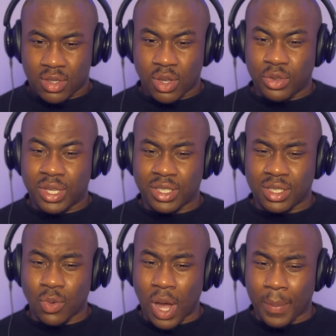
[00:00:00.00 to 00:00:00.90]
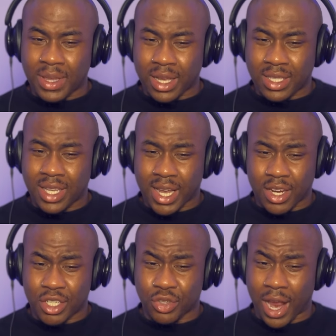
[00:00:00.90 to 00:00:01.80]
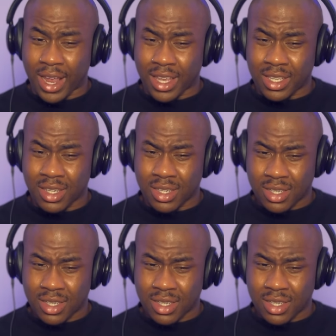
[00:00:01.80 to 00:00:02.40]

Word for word: so this is a weapon that can take out a dragon?